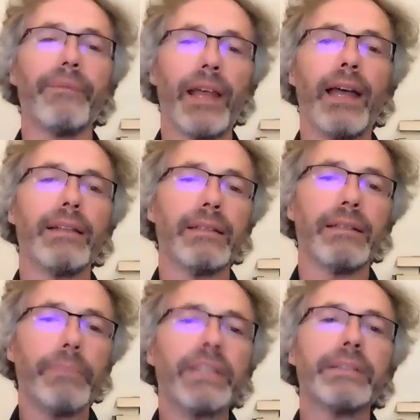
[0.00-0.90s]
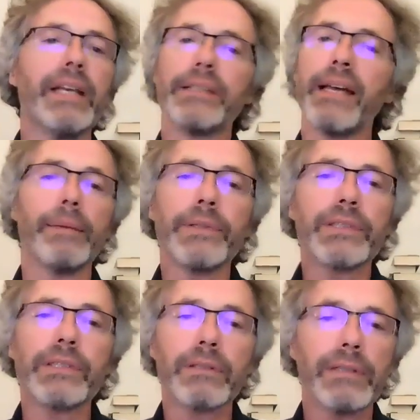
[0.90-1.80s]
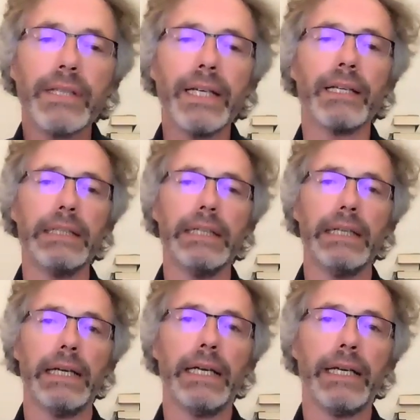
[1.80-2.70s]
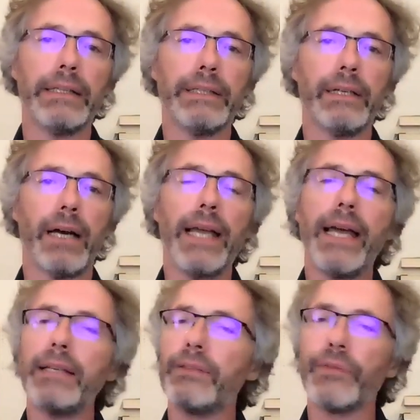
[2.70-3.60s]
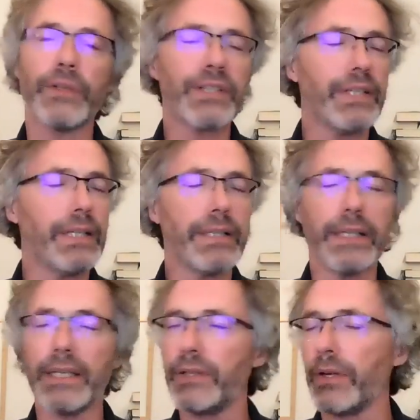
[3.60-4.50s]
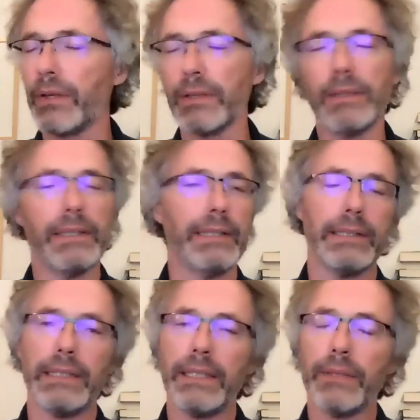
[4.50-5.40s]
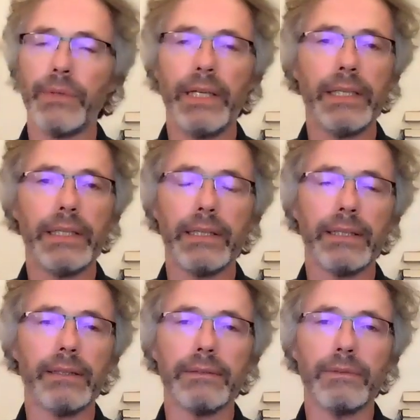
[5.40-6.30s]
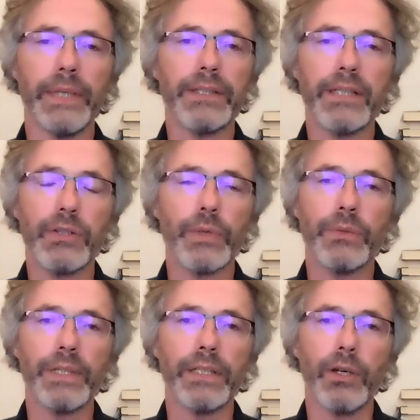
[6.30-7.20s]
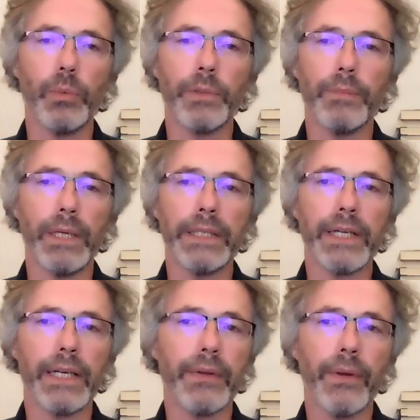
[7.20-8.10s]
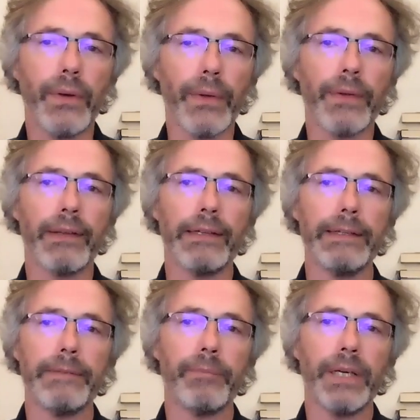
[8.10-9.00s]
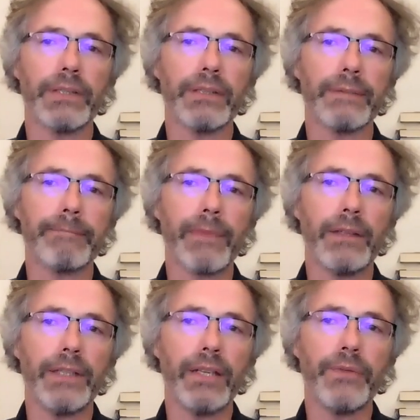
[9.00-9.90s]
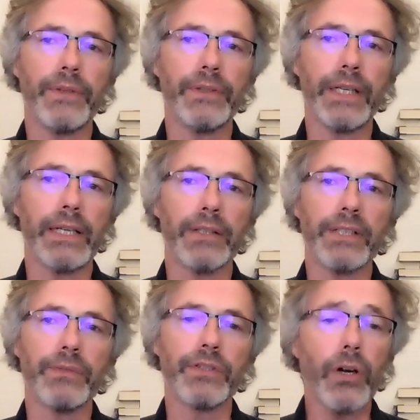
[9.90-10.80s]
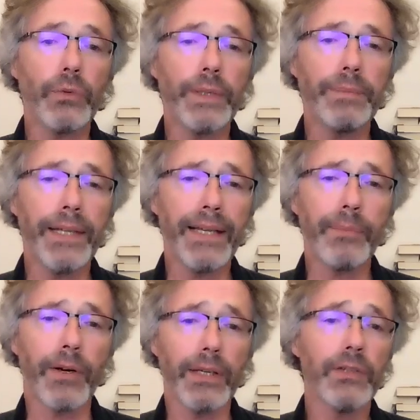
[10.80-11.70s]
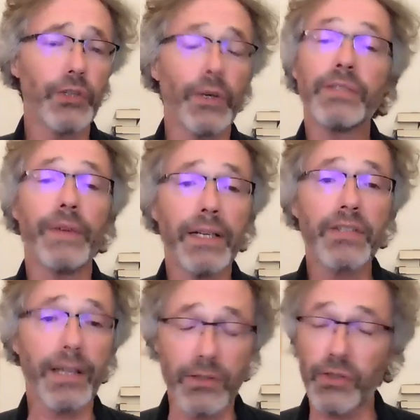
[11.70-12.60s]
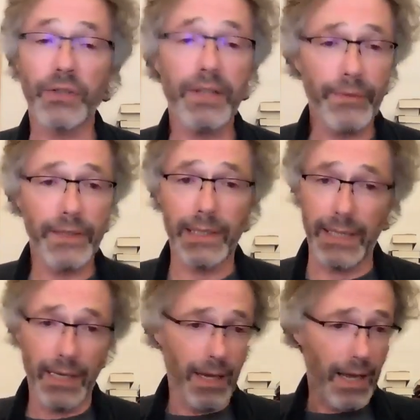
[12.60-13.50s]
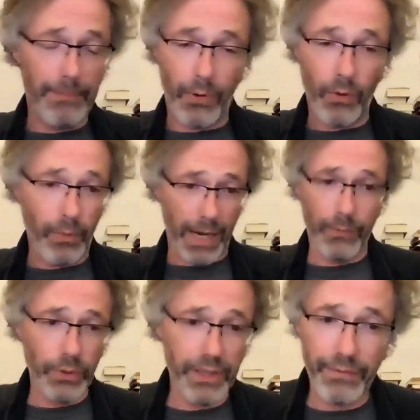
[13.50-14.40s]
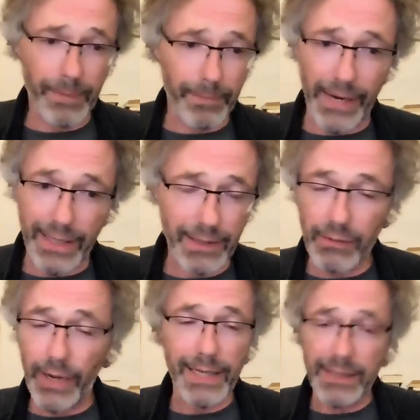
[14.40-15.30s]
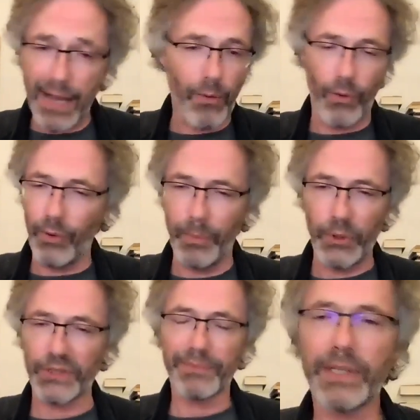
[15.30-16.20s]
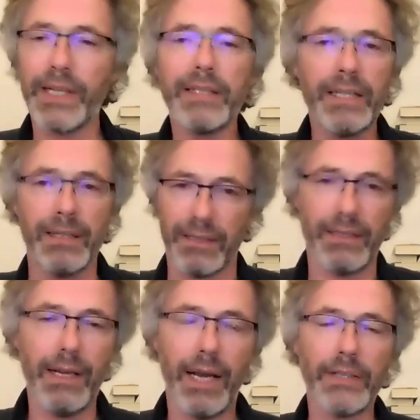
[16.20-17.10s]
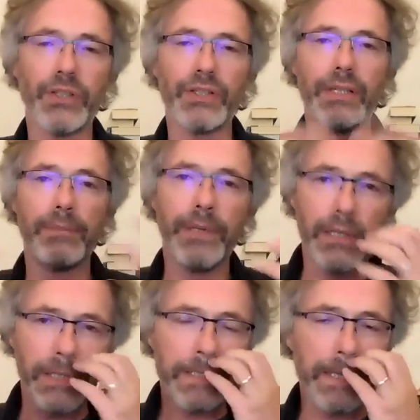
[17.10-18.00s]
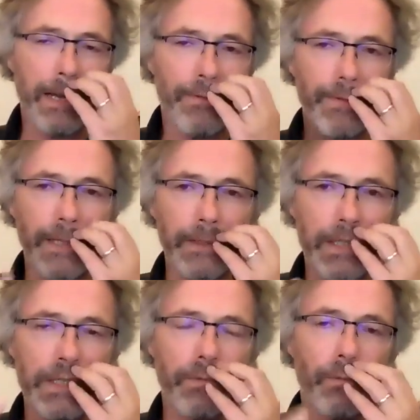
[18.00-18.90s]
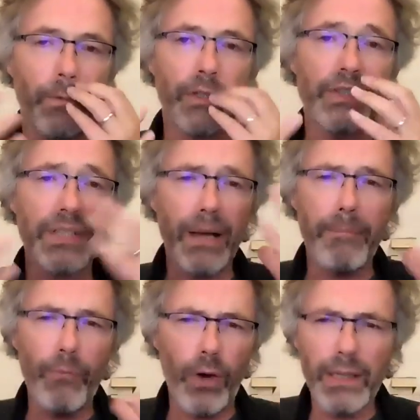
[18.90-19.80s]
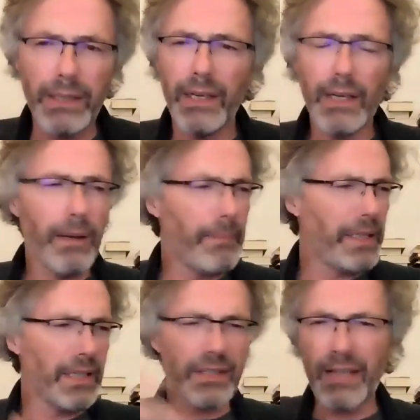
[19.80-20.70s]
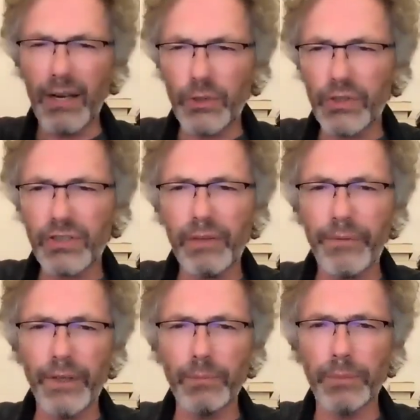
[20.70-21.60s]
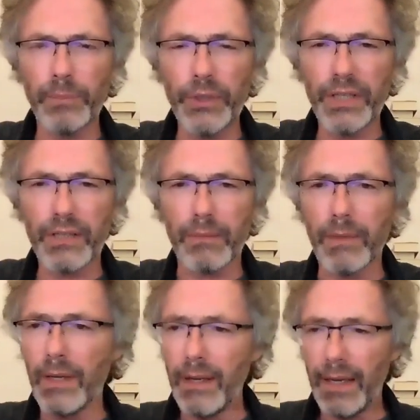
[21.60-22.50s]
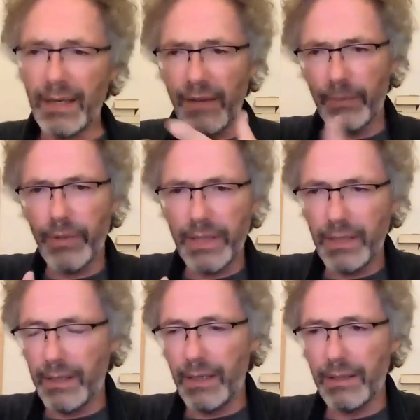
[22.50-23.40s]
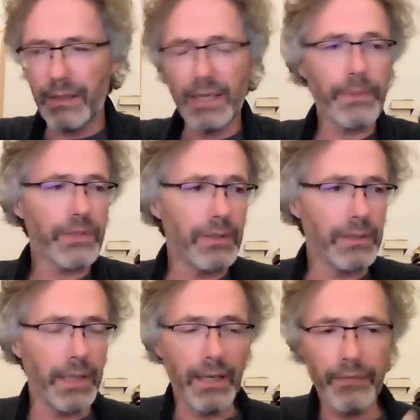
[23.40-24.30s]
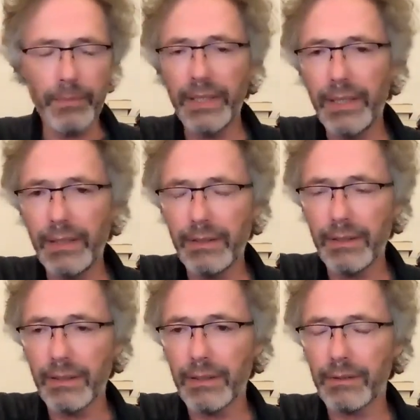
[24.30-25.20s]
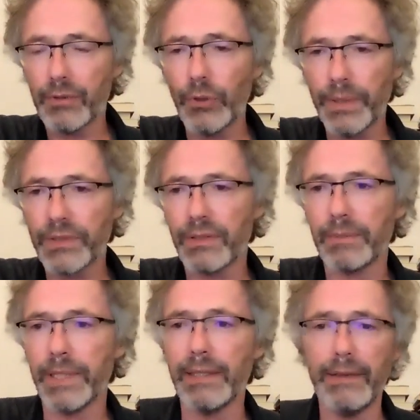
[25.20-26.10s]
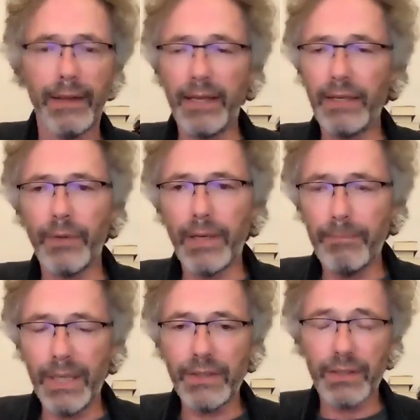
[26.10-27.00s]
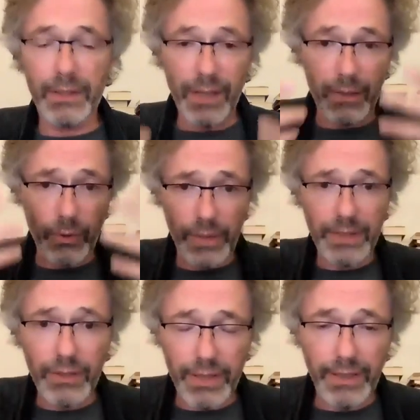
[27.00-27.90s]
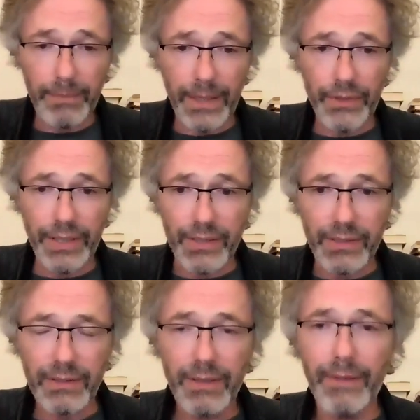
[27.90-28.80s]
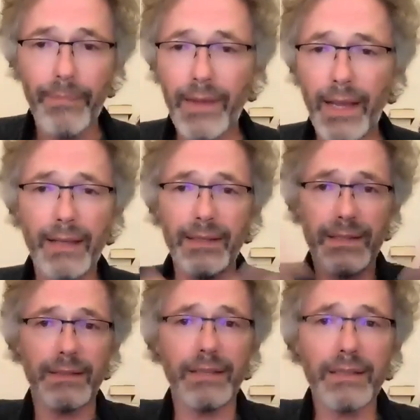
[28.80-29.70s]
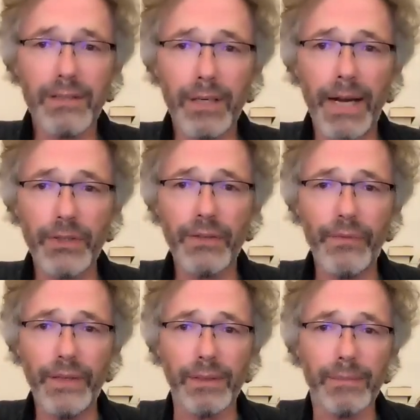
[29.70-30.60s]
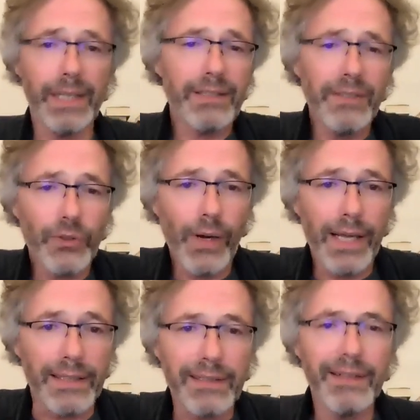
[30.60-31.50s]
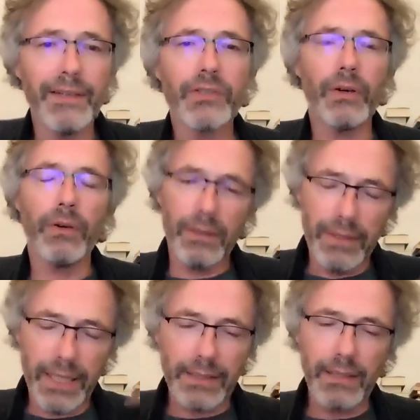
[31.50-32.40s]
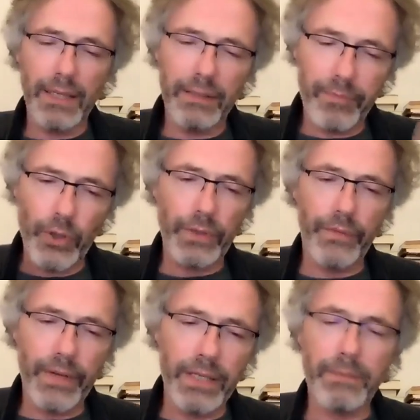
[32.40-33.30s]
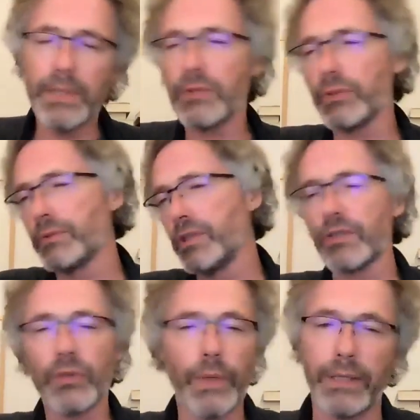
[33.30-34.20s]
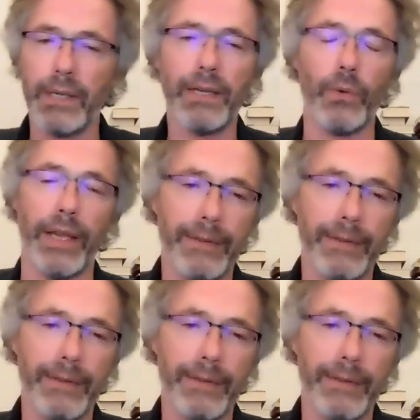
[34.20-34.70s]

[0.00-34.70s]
And but that happens, yeah. And I hadn't foreseen that at all. I really went into it with an open mind, I thought. But they feel they can't even talk with me anymore. So it's very sad. So definitely, I would give up right now almost, I didn't. I just did because I felt this, someone, I mean, there's thousands of film on Buddhism and everybody in the Rigpa Sangha, everybody in the Trungpa Sangha, anybody in many sanghas are only talking about this. And this doesn't come out in film. It's not right. So that kind of motivated me to just do it anyway.